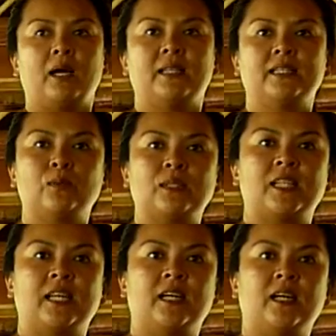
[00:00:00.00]
This was
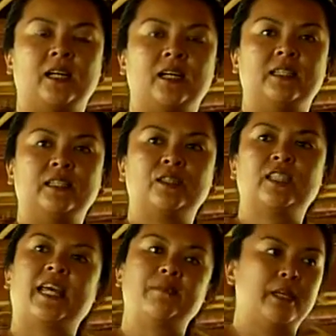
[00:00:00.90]
a
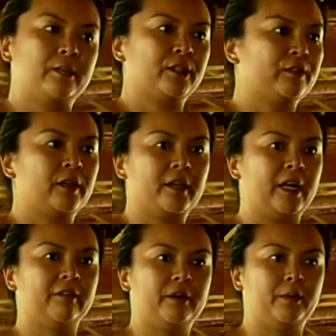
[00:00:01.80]
game changer for
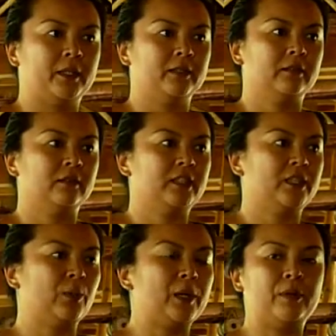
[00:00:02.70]
everyone. This
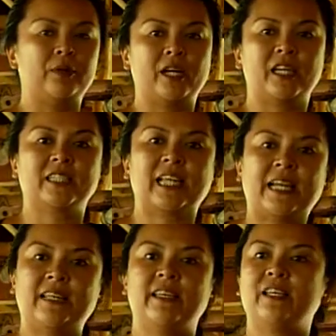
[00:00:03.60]
is when we realized that
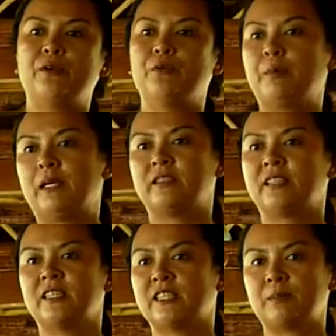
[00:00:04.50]
anything you built
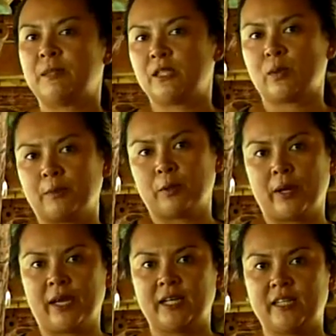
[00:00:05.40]
can just be swept
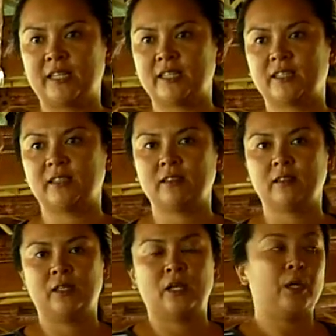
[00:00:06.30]
away in an instant.
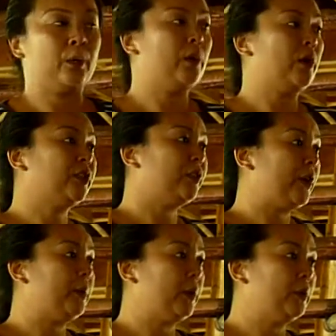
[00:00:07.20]
We lost
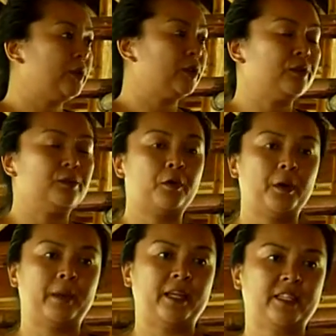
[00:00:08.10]
3 boats, 4
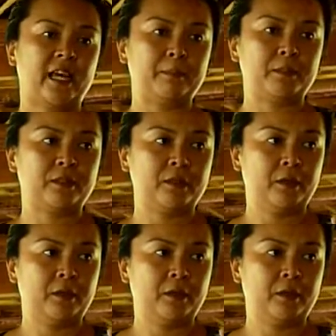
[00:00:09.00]
base camps,